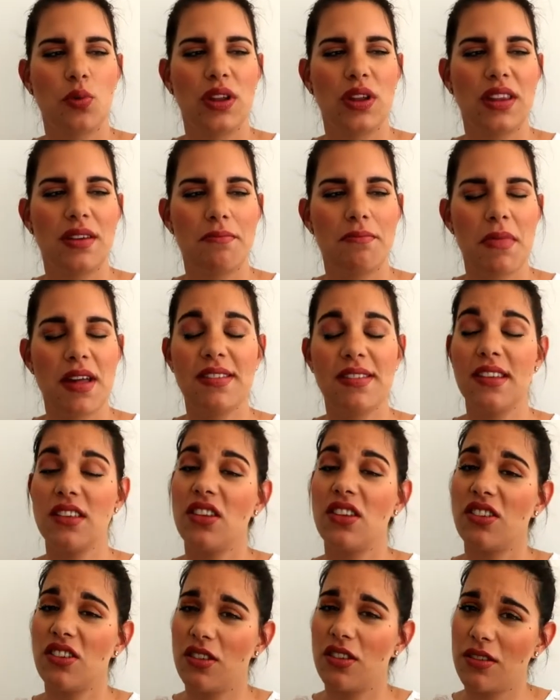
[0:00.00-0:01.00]
with the
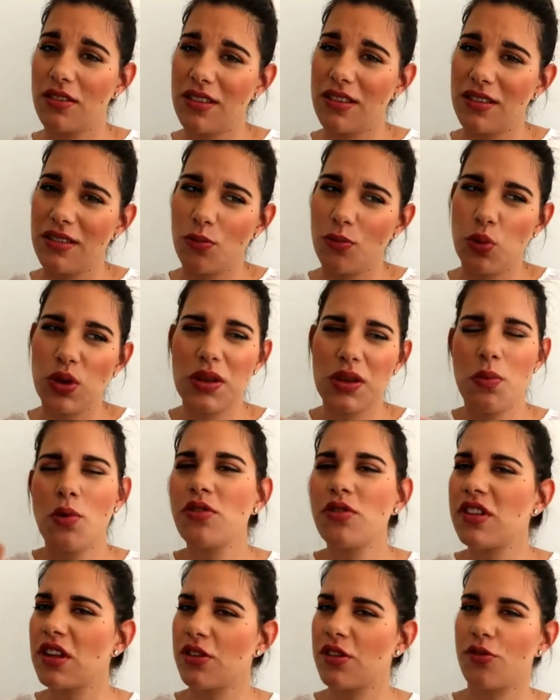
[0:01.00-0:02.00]
message with the
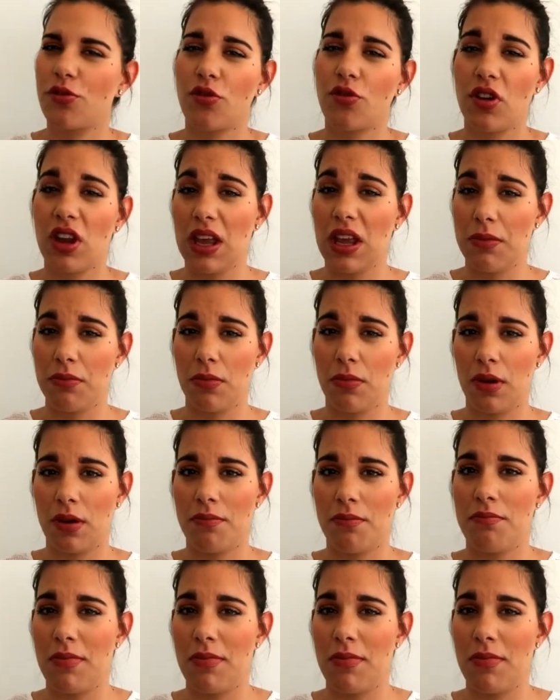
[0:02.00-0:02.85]
most extreme